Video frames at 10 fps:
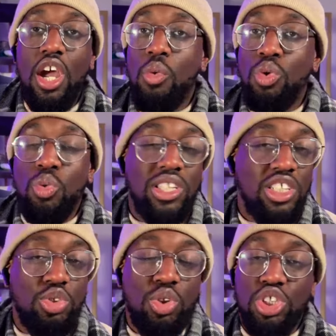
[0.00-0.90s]
When she
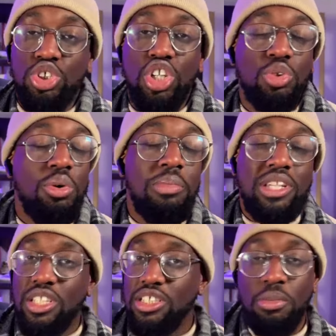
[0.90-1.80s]
talks to Josh, she won't
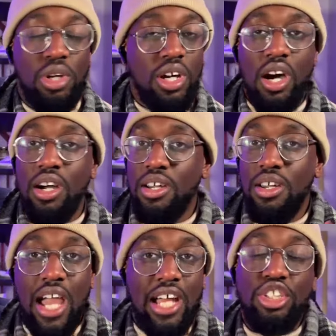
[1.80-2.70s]
mention it to Monica
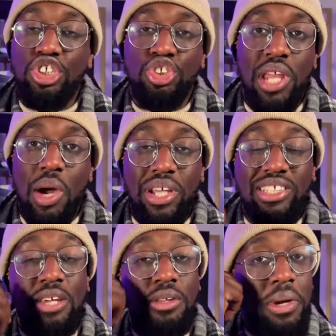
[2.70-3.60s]
and just do that way to
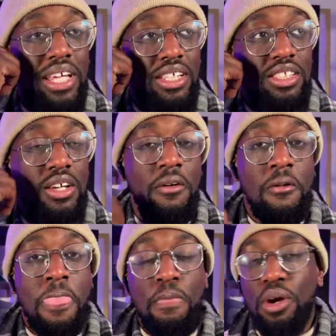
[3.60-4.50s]
keep the peace.
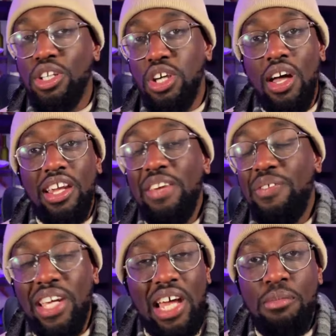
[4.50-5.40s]
Because her
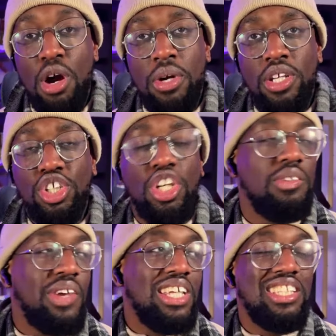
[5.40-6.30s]
leaving in that moment, she could
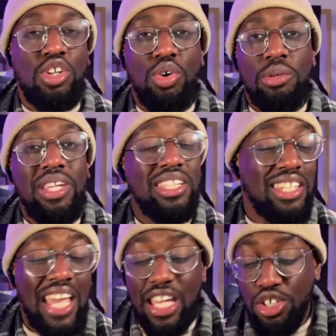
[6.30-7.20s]
have easily told him, listen,
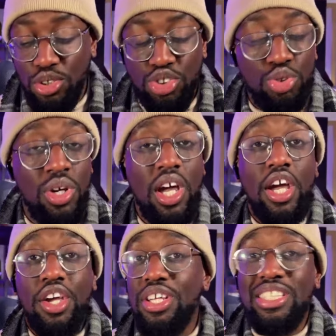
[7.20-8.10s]
hey, you two, you
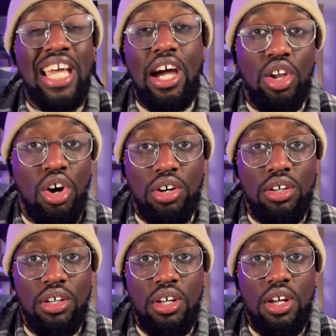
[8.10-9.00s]
need to get along.
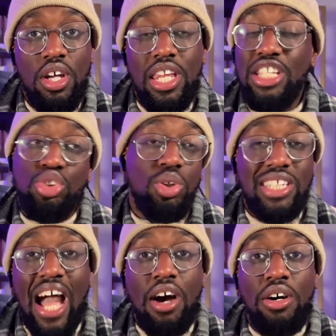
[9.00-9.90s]
Let's sort this
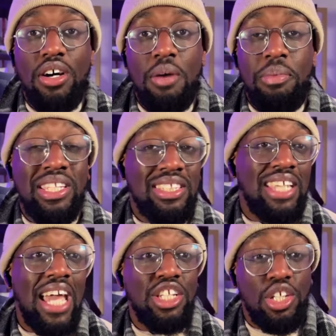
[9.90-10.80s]
out. But
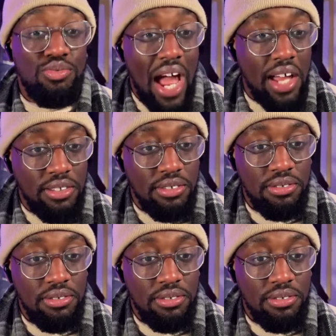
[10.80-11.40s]
instead, she ran.